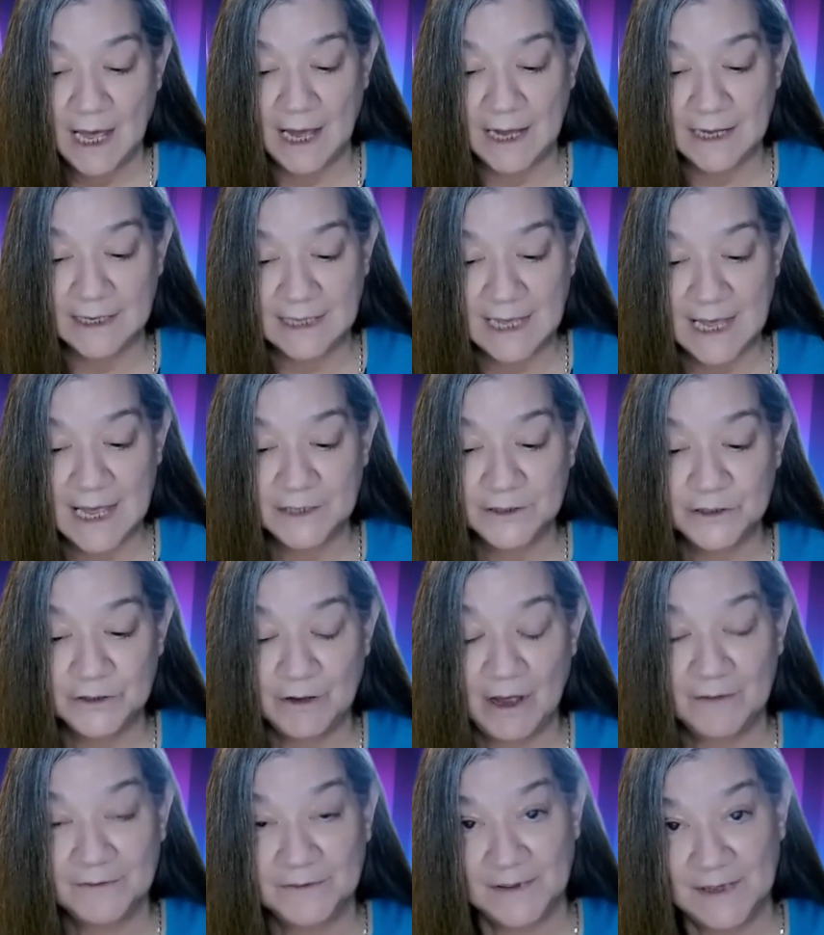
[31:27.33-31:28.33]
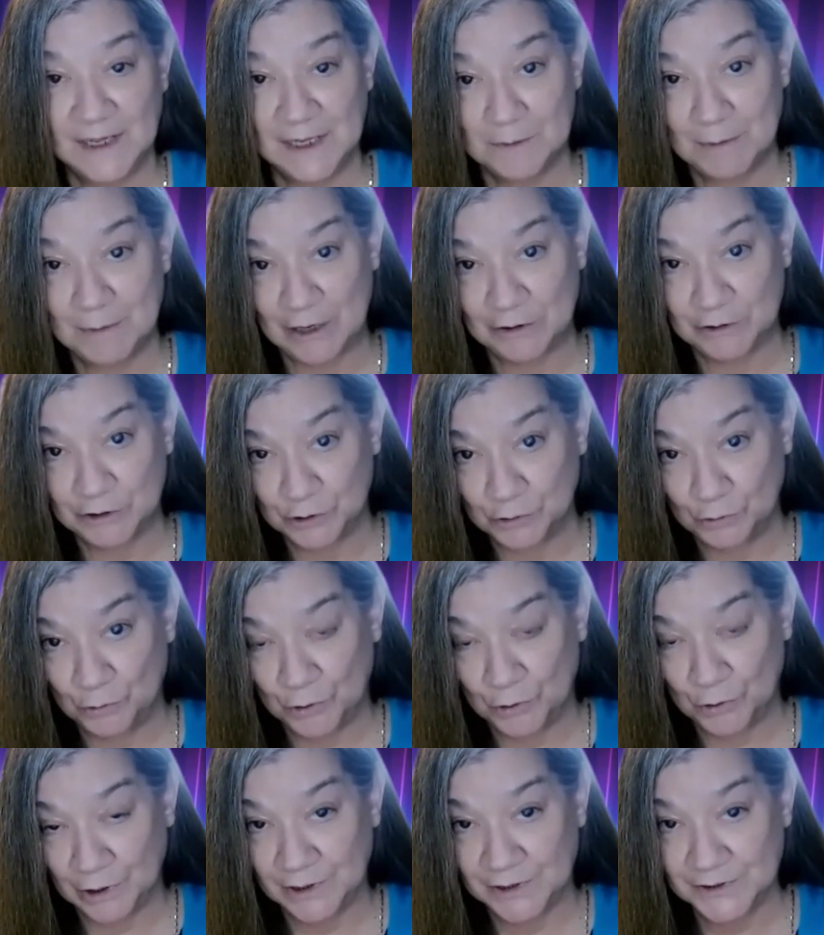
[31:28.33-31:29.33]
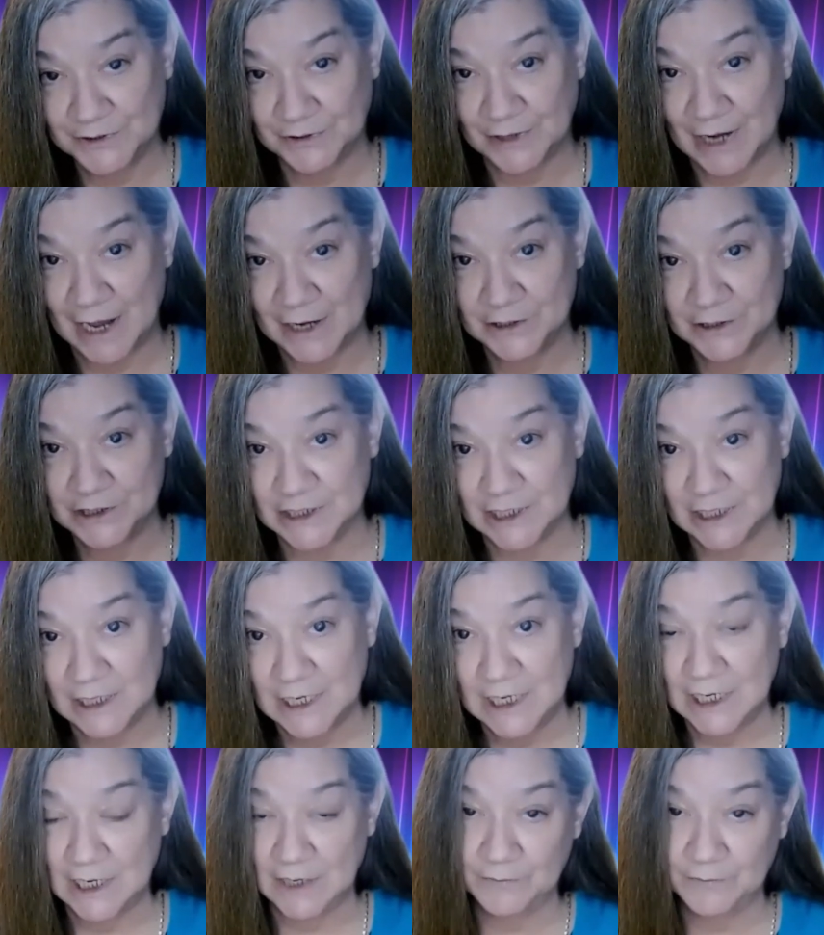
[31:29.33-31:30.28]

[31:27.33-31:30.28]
Again, you have to think about your strategy.